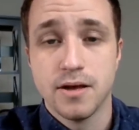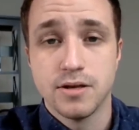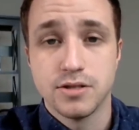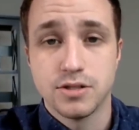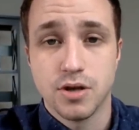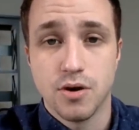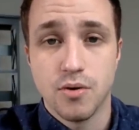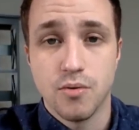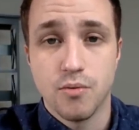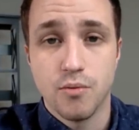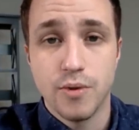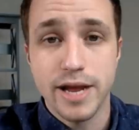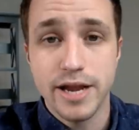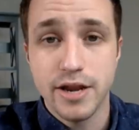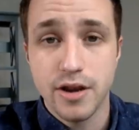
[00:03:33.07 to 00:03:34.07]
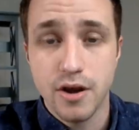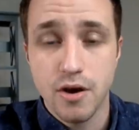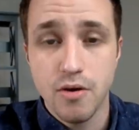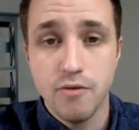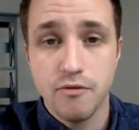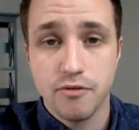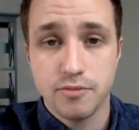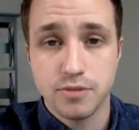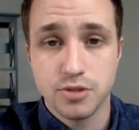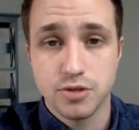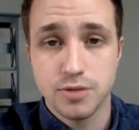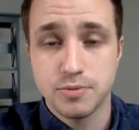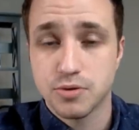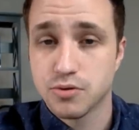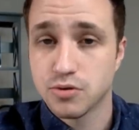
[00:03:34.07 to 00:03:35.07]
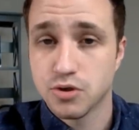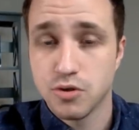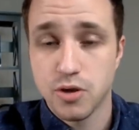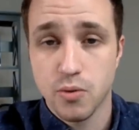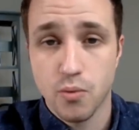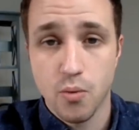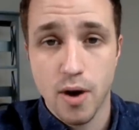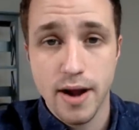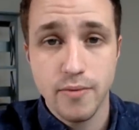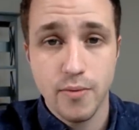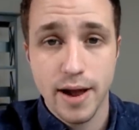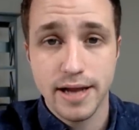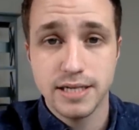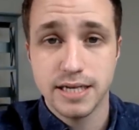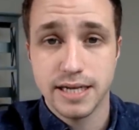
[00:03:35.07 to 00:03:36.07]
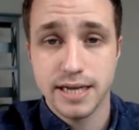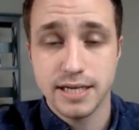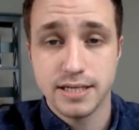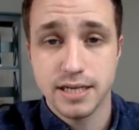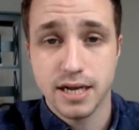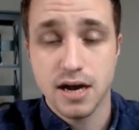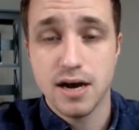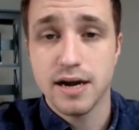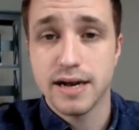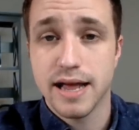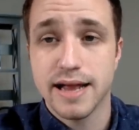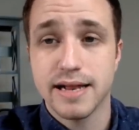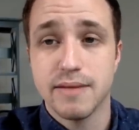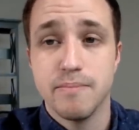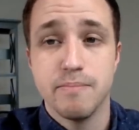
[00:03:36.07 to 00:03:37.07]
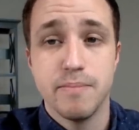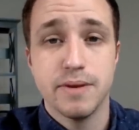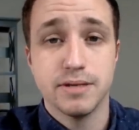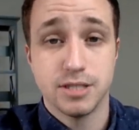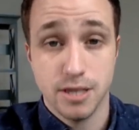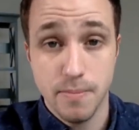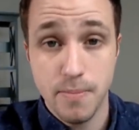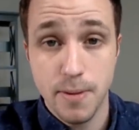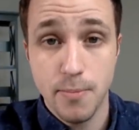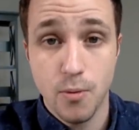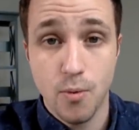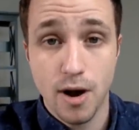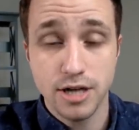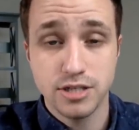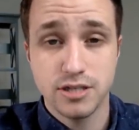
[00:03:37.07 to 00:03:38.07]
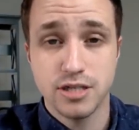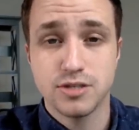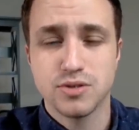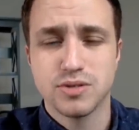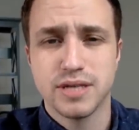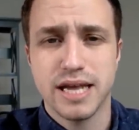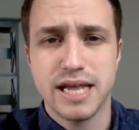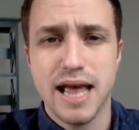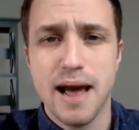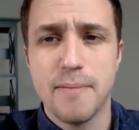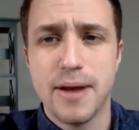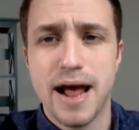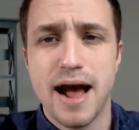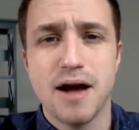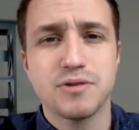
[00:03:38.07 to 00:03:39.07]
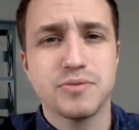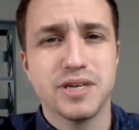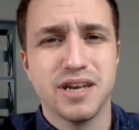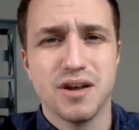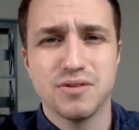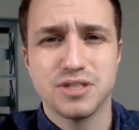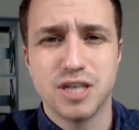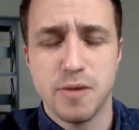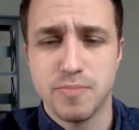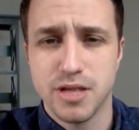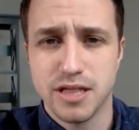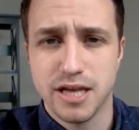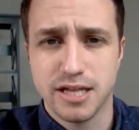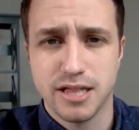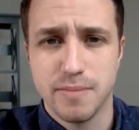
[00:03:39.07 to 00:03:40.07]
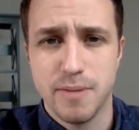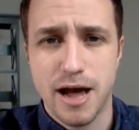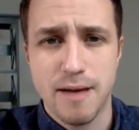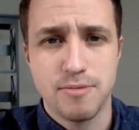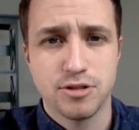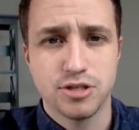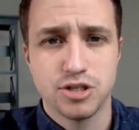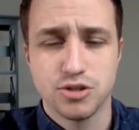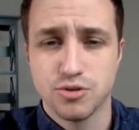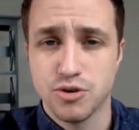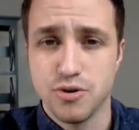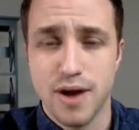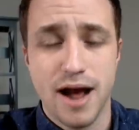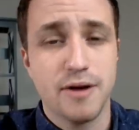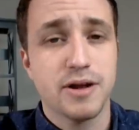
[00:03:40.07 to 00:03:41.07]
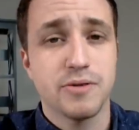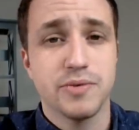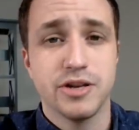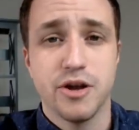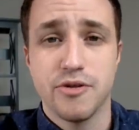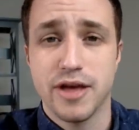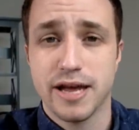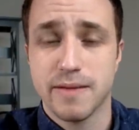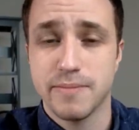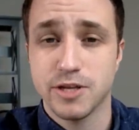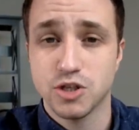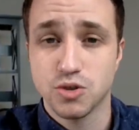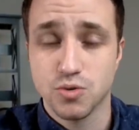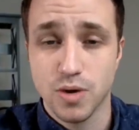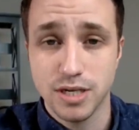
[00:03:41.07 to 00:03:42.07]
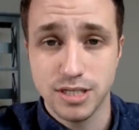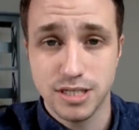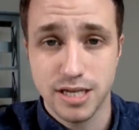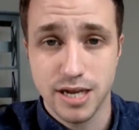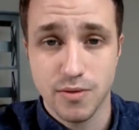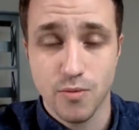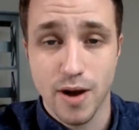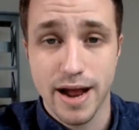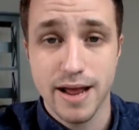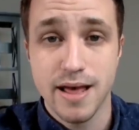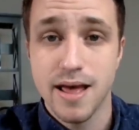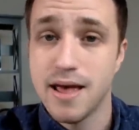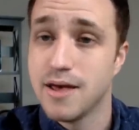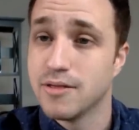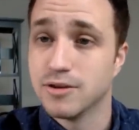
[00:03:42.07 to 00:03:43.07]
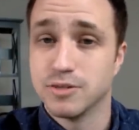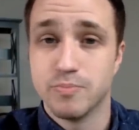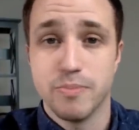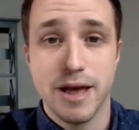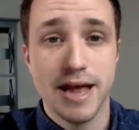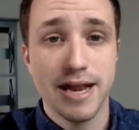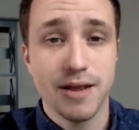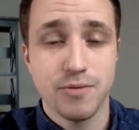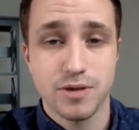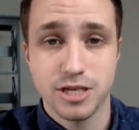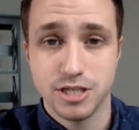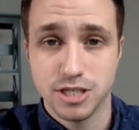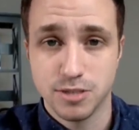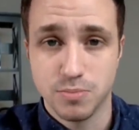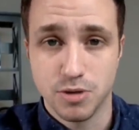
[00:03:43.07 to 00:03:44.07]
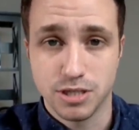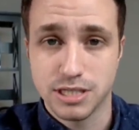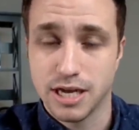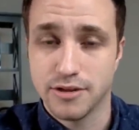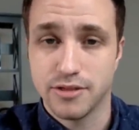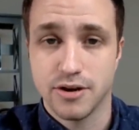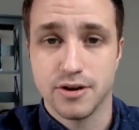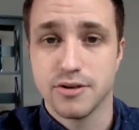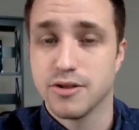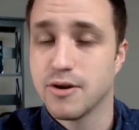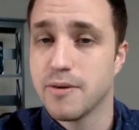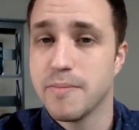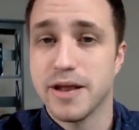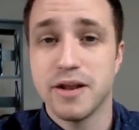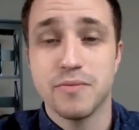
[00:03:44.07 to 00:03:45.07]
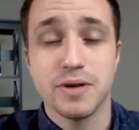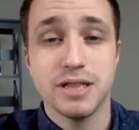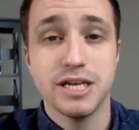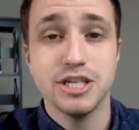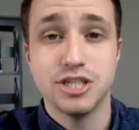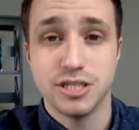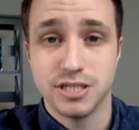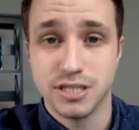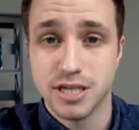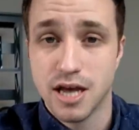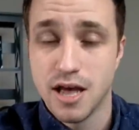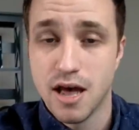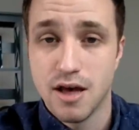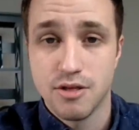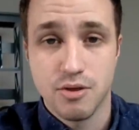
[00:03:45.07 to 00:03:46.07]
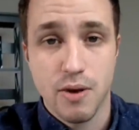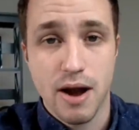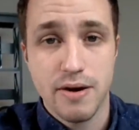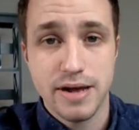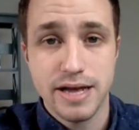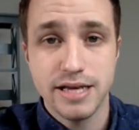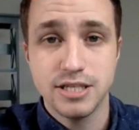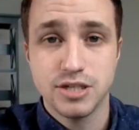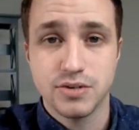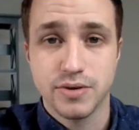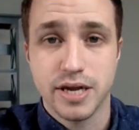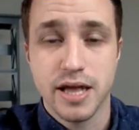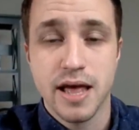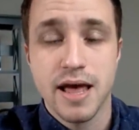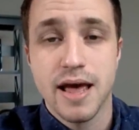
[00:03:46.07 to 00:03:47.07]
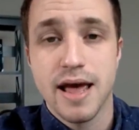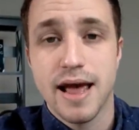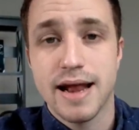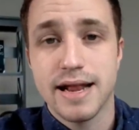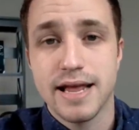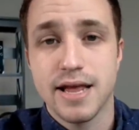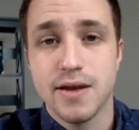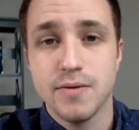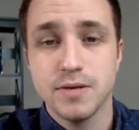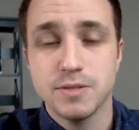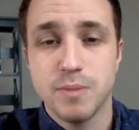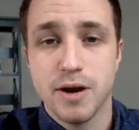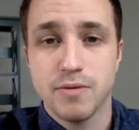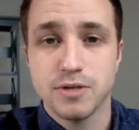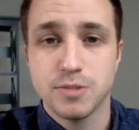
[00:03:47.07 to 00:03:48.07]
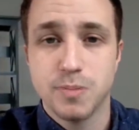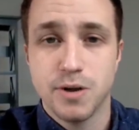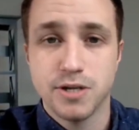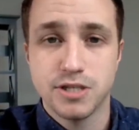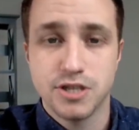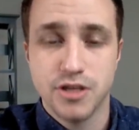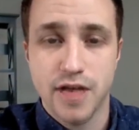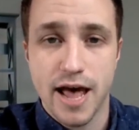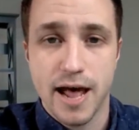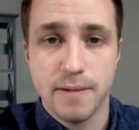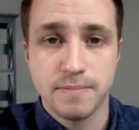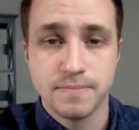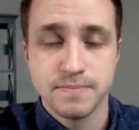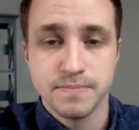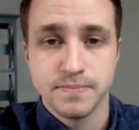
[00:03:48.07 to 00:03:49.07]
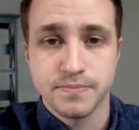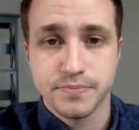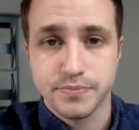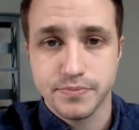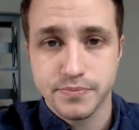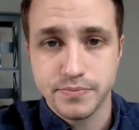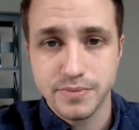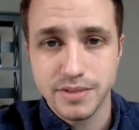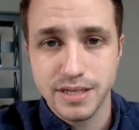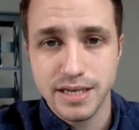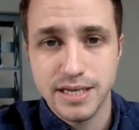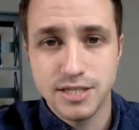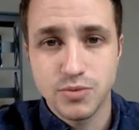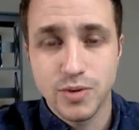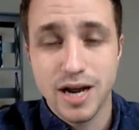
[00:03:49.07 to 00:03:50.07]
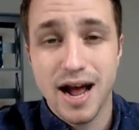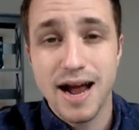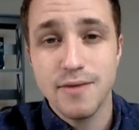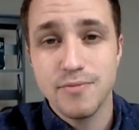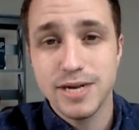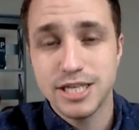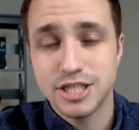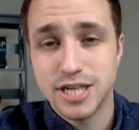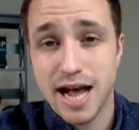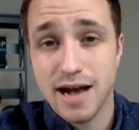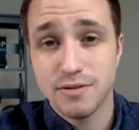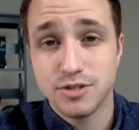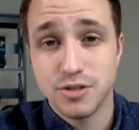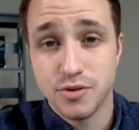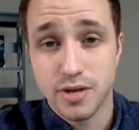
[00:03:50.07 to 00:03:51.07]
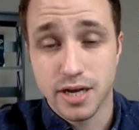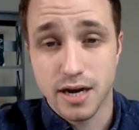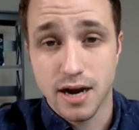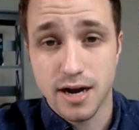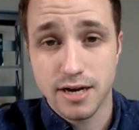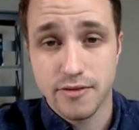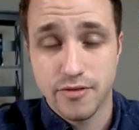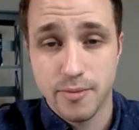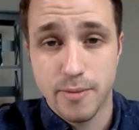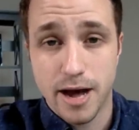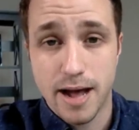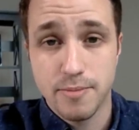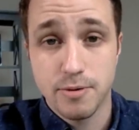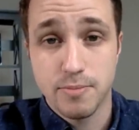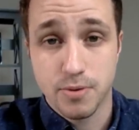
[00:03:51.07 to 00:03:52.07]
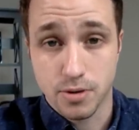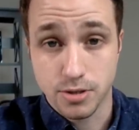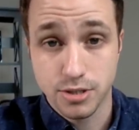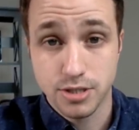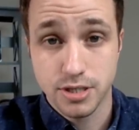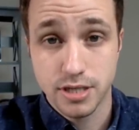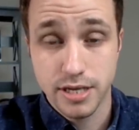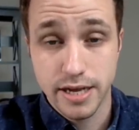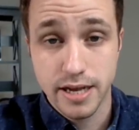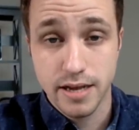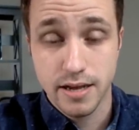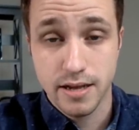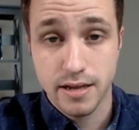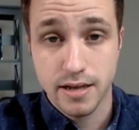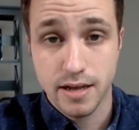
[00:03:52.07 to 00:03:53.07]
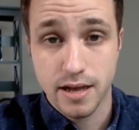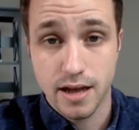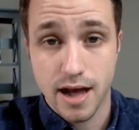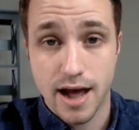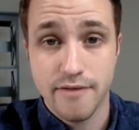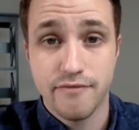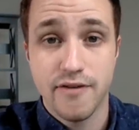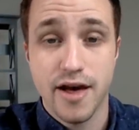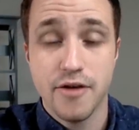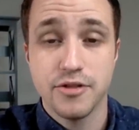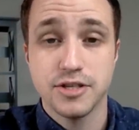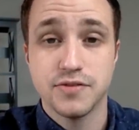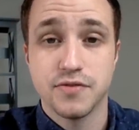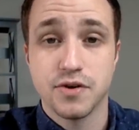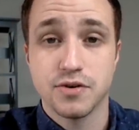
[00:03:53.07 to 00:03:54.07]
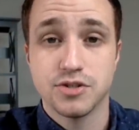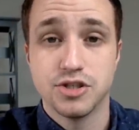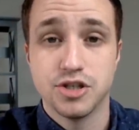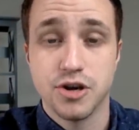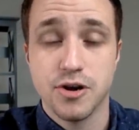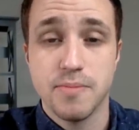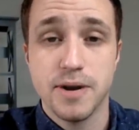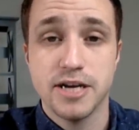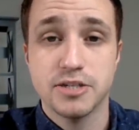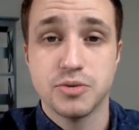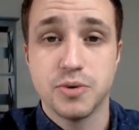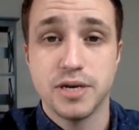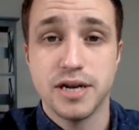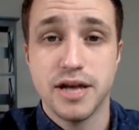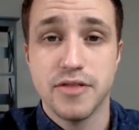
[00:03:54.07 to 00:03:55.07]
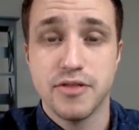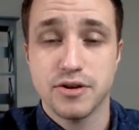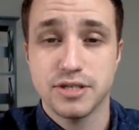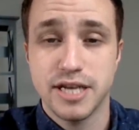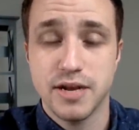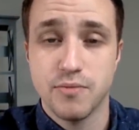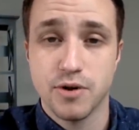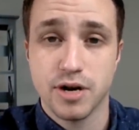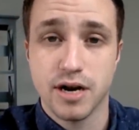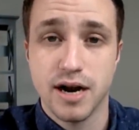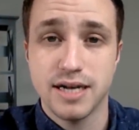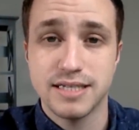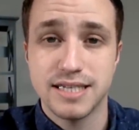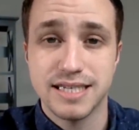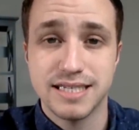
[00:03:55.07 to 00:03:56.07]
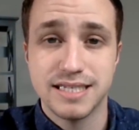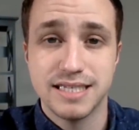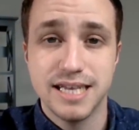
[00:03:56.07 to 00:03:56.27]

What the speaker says: So we know from Scripture there's only one way to get to God. And some people watching this will say, yeah, but how do we know something like the Bible is true? How can we know that can be trusted, right? There's many religious books out there. There are many religions throughout history. And here is my response to that, is when I reached out to the God of the Bible personally, I found this verse, Jeremiah 29:13, where God says,